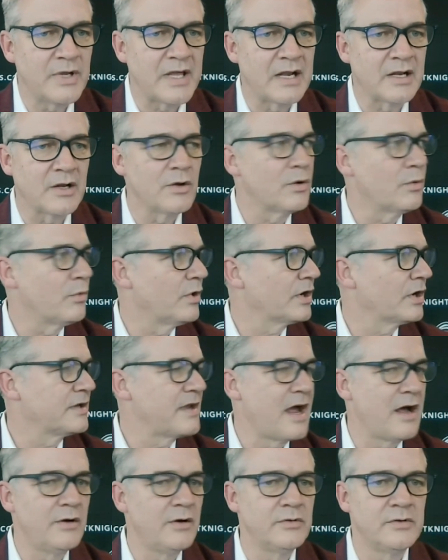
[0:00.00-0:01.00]
We got to go to
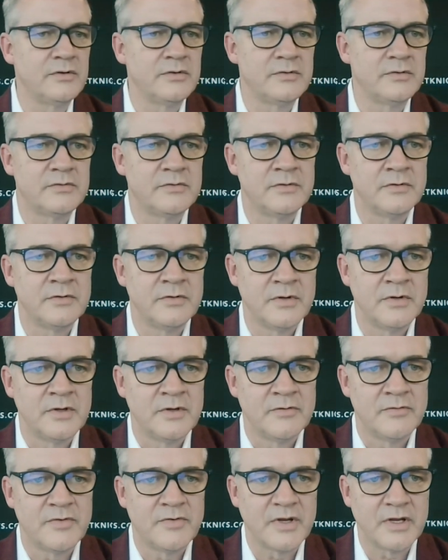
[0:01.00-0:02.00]
work now, and
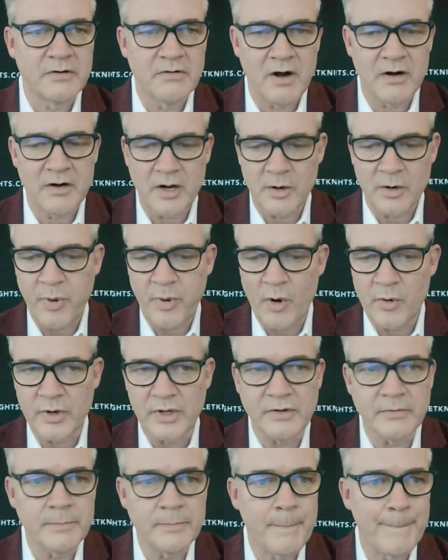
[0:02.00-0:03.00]
figure out our
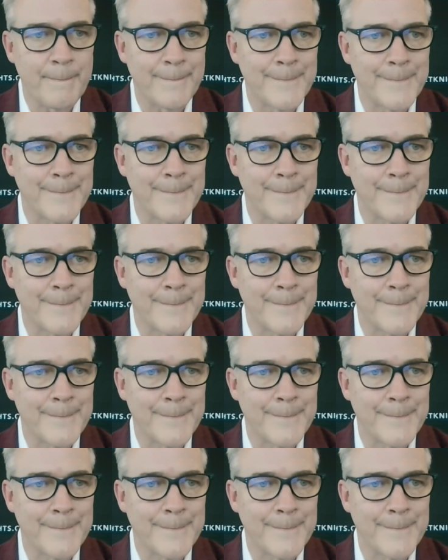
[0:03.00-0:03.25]
opponent.